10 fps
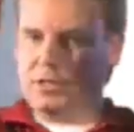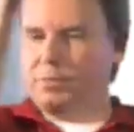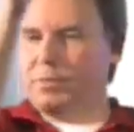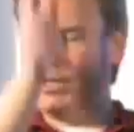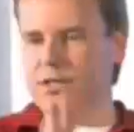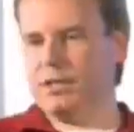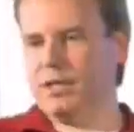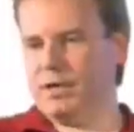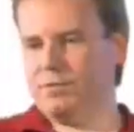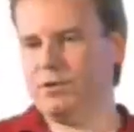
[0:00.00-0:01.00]
and basically
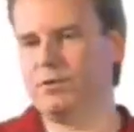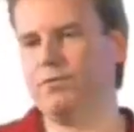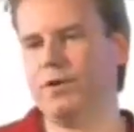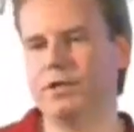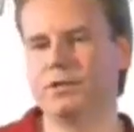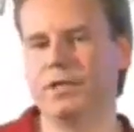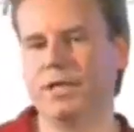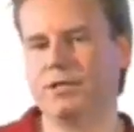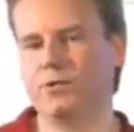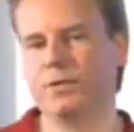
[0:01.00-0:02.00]
you have your refiners
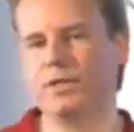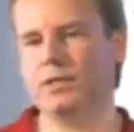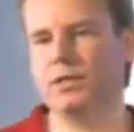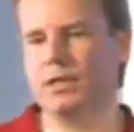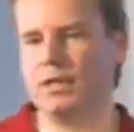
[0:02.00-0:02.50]
next to it.